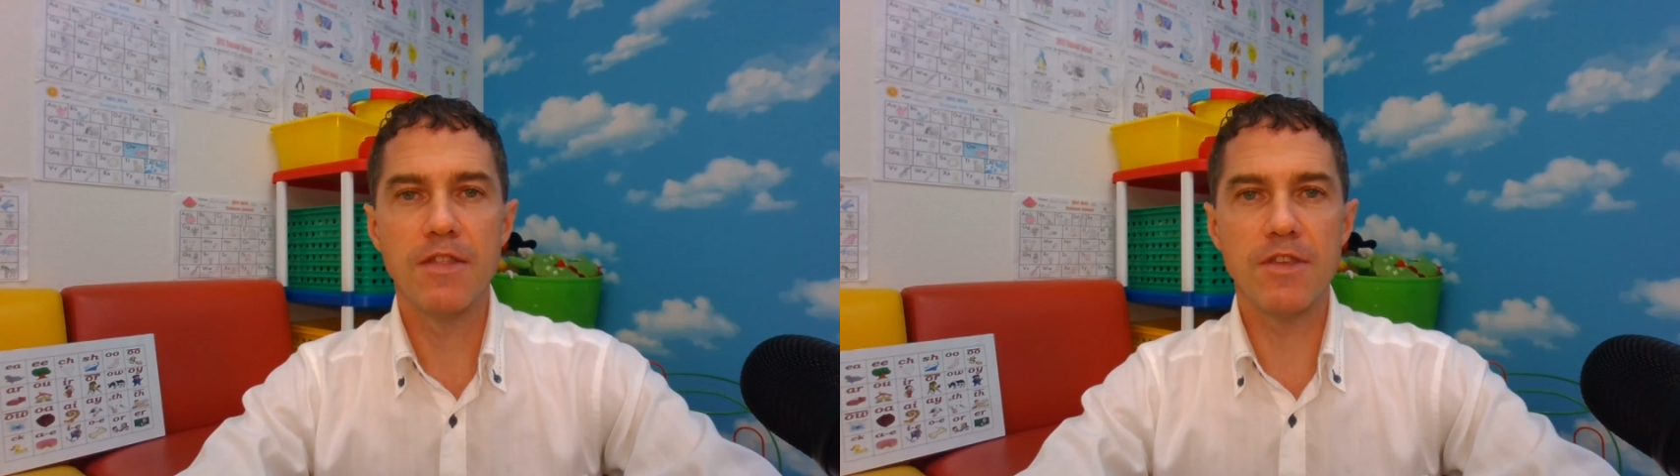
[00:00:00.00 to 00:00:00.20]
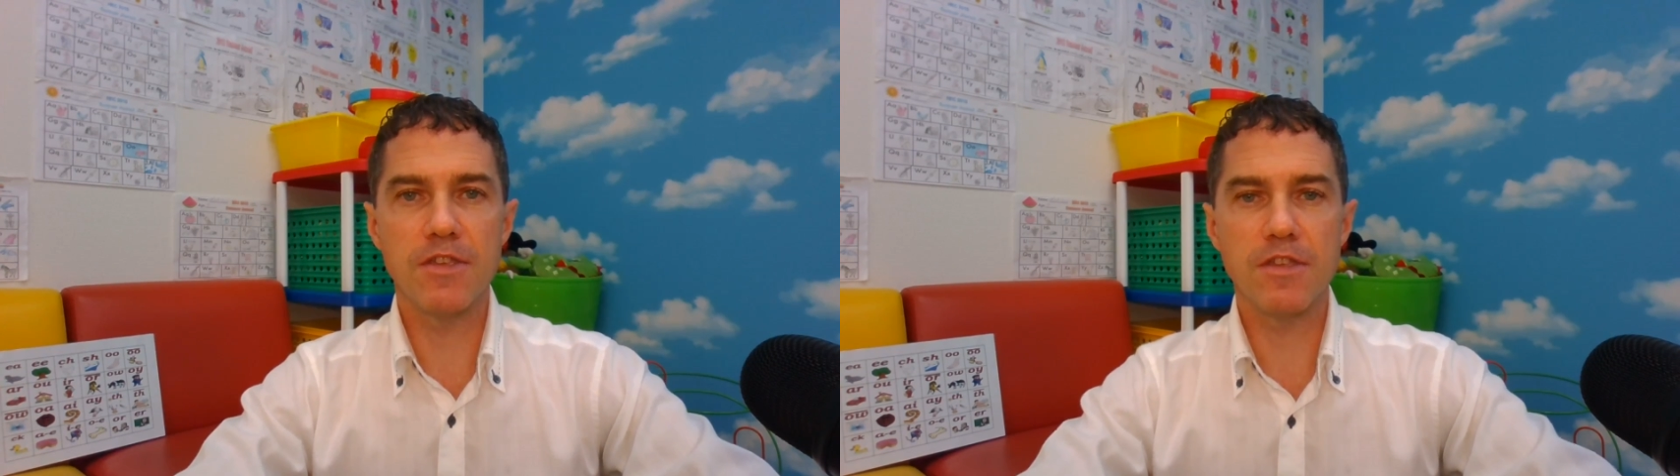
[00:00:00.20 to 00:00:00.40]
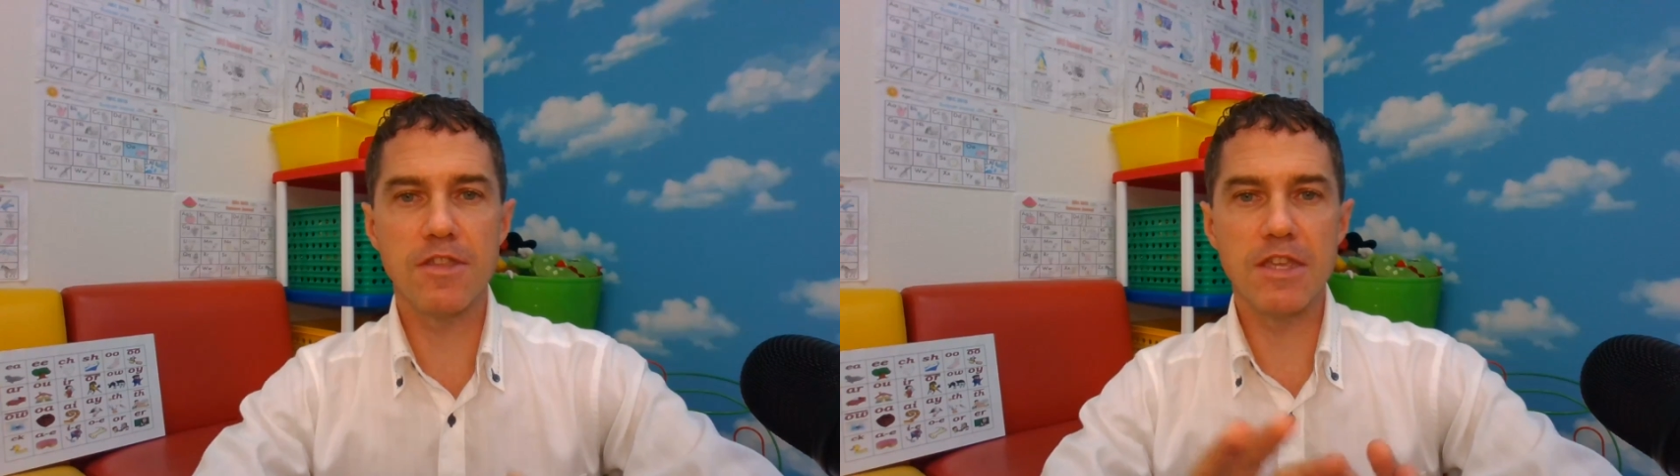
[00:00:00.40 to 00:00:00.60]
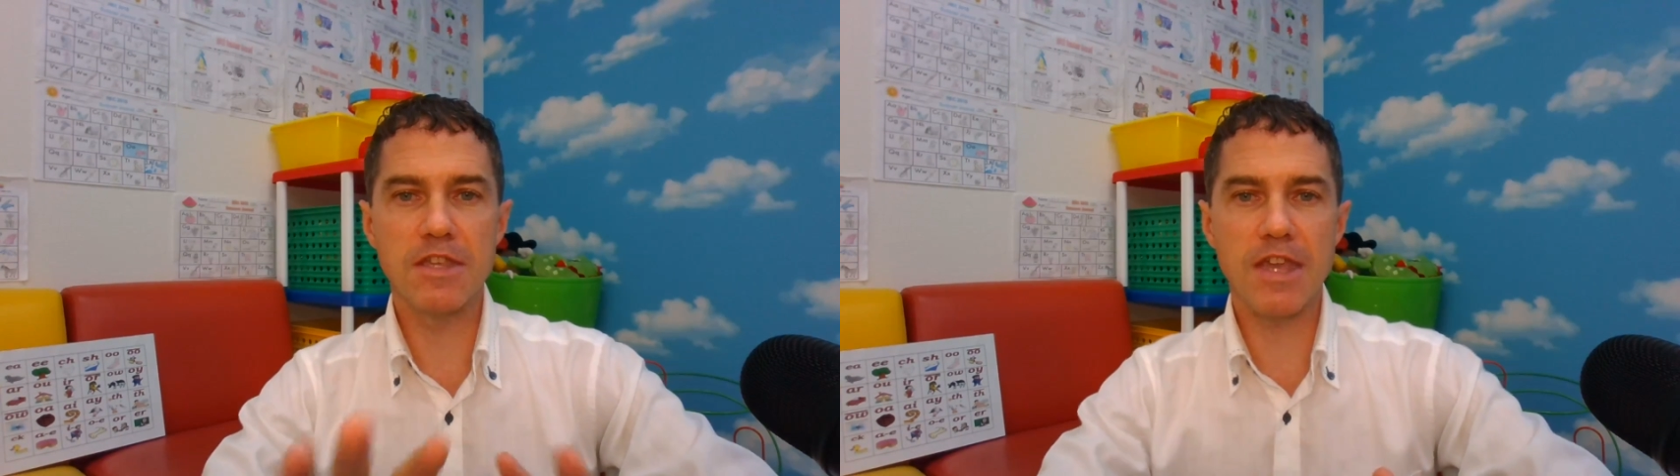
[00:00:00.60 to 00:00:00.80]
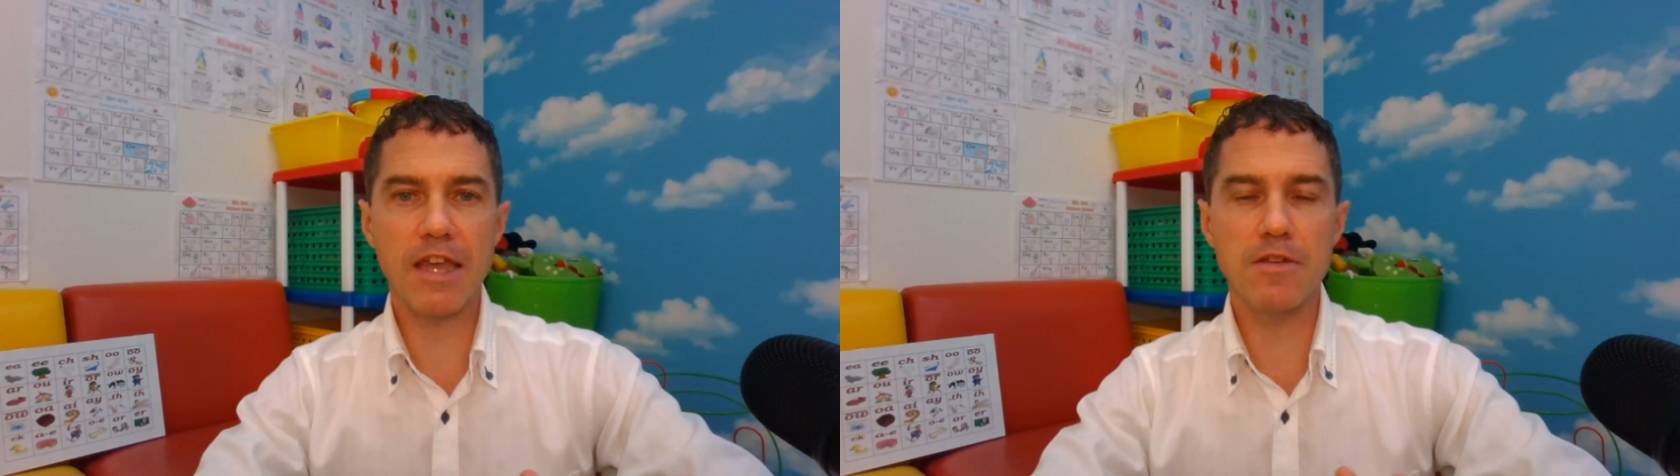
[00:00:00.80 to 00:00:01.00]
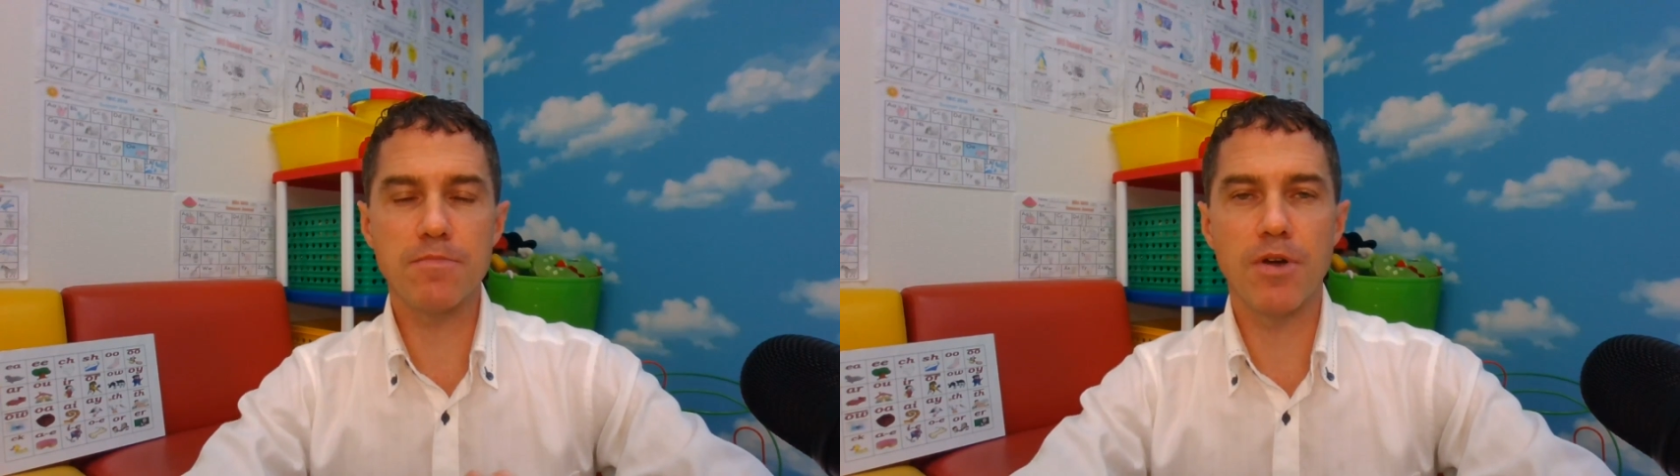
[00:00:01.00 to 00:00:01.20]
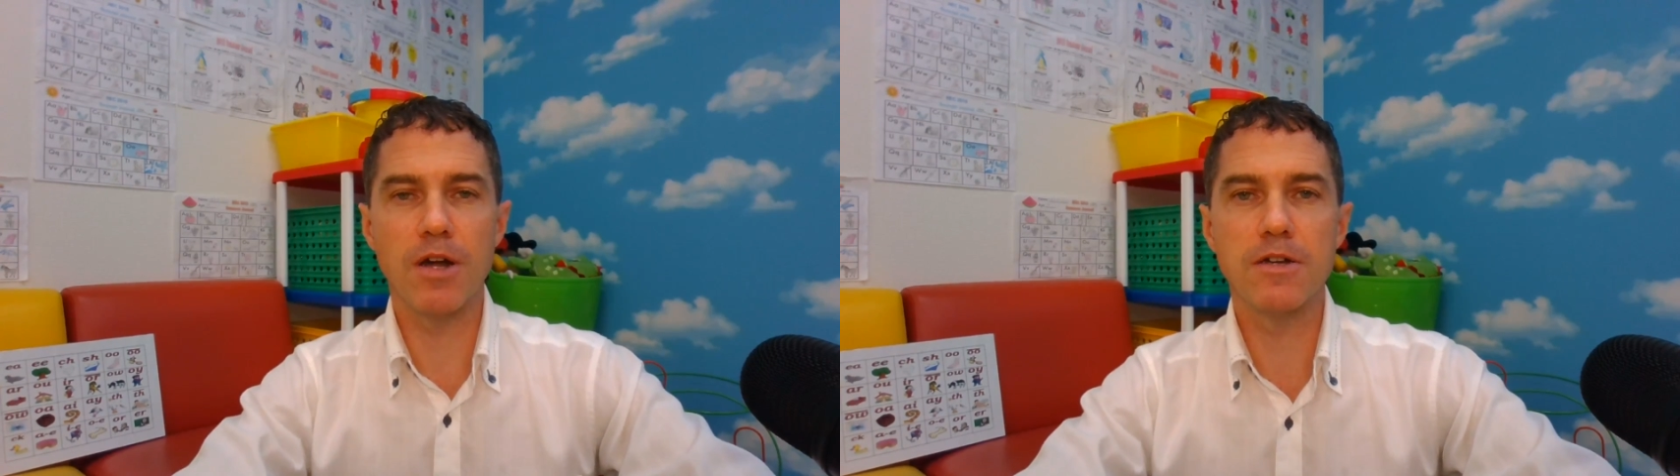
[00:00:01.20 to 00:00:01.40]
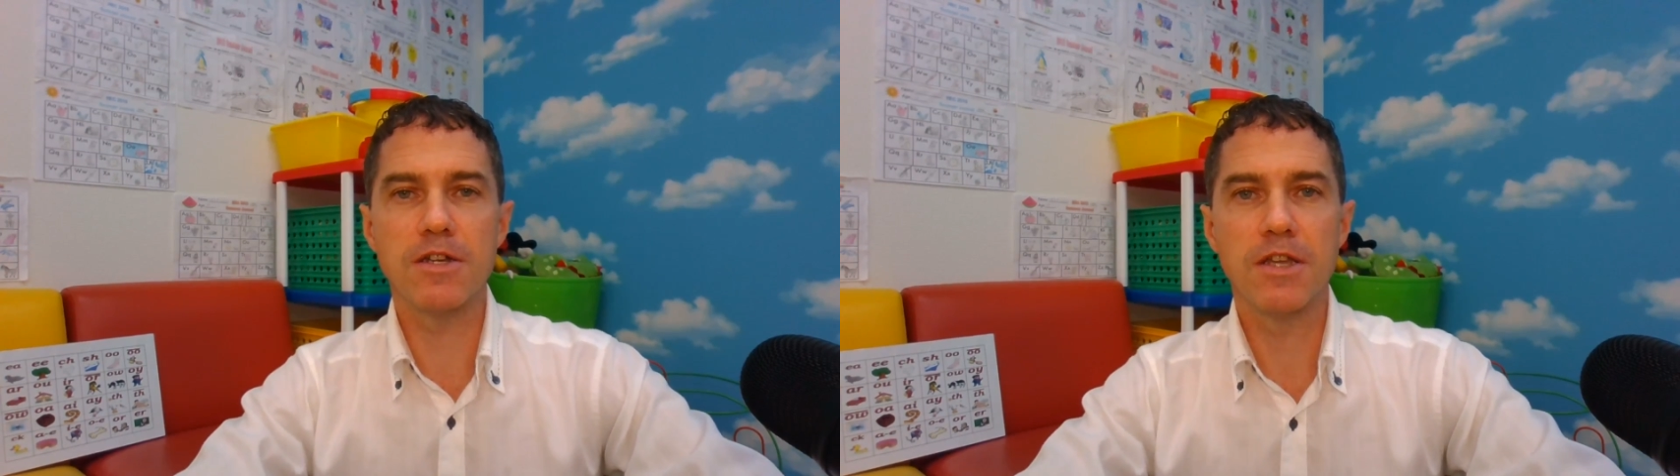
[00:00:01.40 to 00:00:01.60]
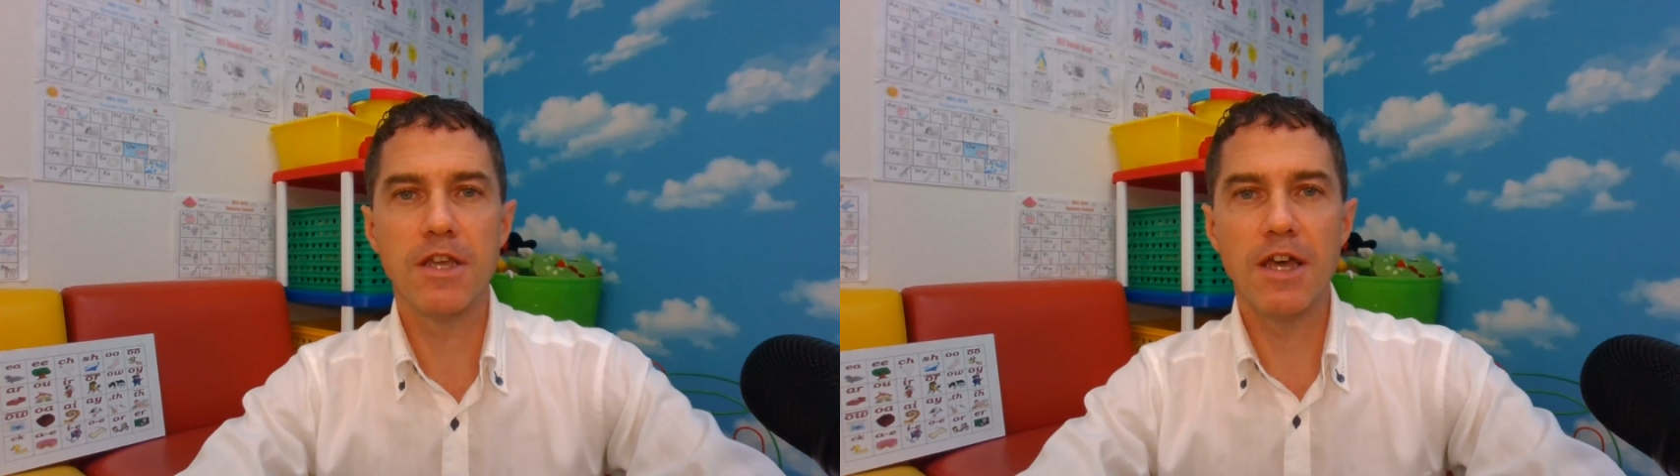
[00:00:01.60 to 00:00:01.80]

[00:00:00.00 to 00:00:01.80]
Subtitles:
This is the second part